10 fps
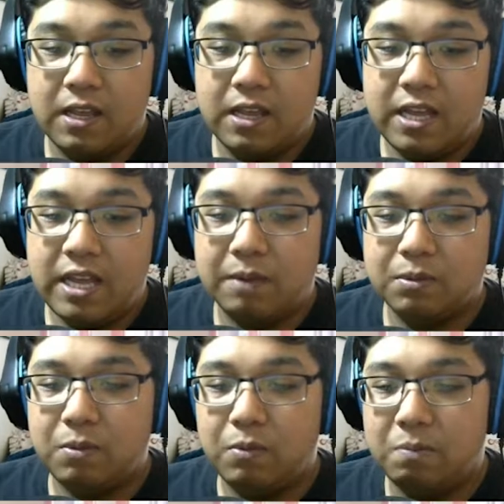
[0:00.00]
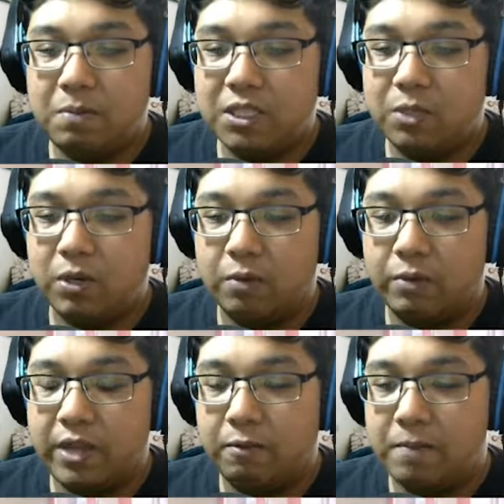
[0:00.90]
He helps me with busy work
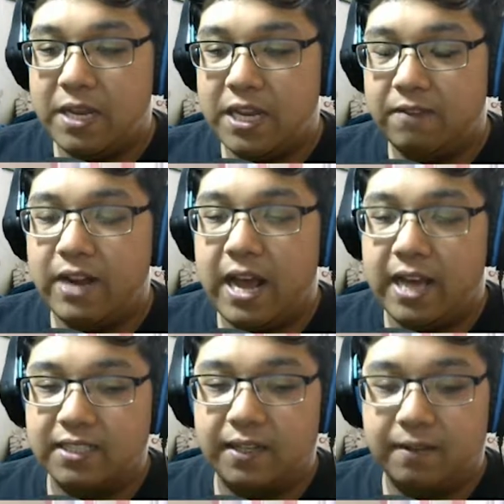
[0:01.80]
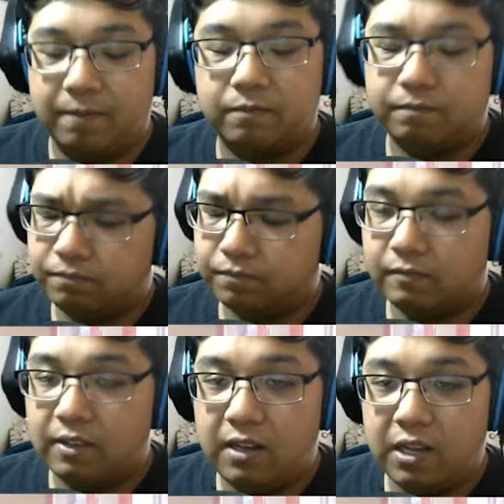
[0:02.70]
without me even asking.
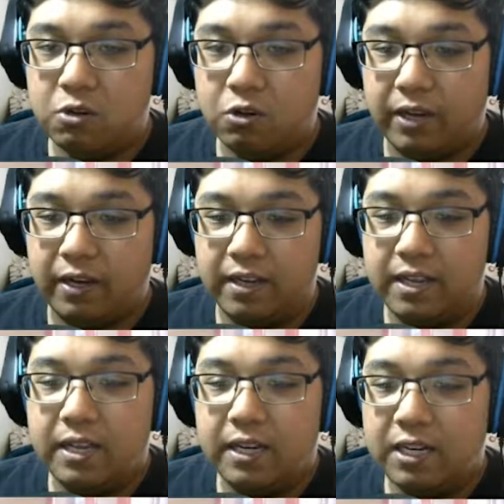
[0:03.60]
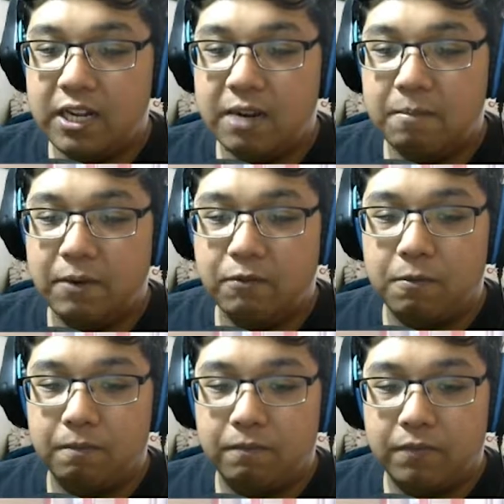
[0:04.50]
Like cooking, cleaning my
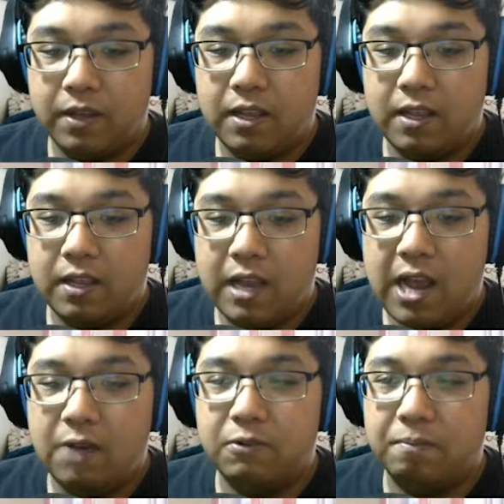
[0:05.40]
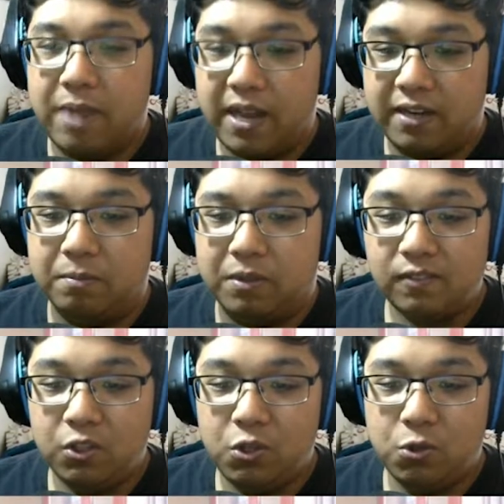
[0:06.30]
room. How
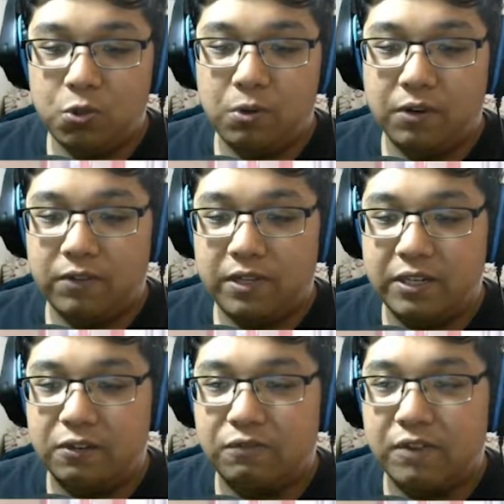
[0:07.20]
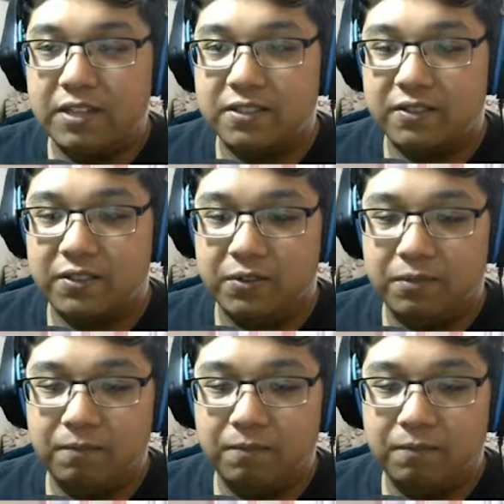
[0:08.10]
dependable. You two are really good friends, aren't you?